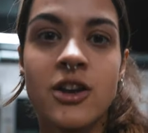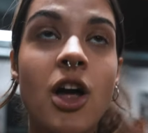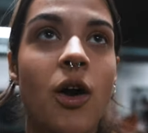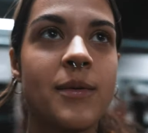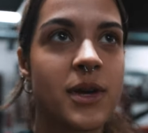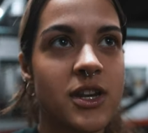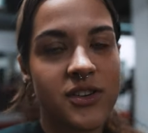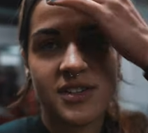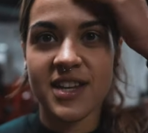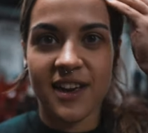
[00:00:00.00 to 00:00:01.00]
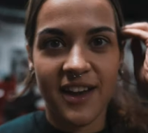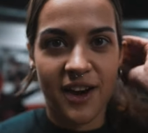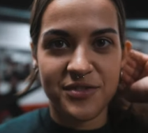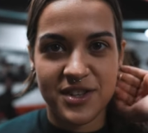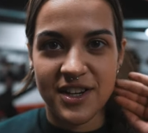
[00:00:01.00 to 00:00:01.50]
No, I'm going to do it tonight
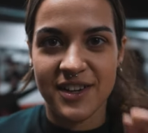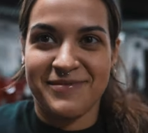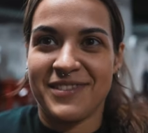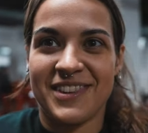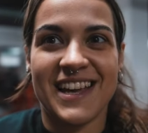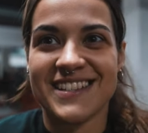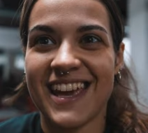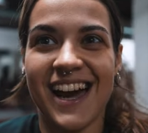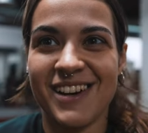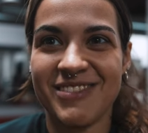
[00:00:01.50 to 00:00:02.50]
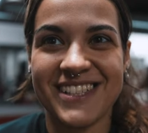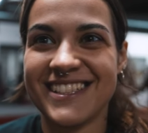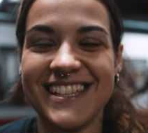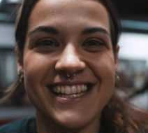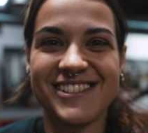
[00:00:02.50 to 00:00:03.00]
after Basque Cab.
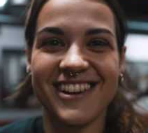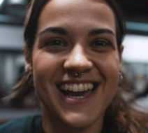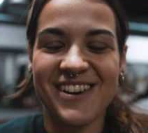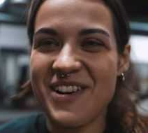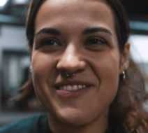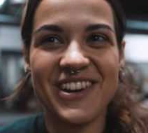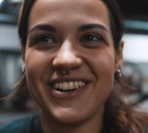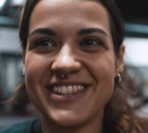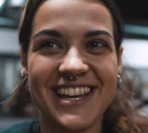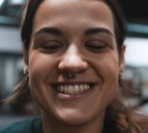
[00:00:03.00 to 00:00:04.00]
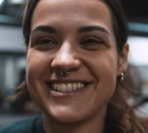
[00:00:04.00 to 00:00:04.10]
I'm not, there's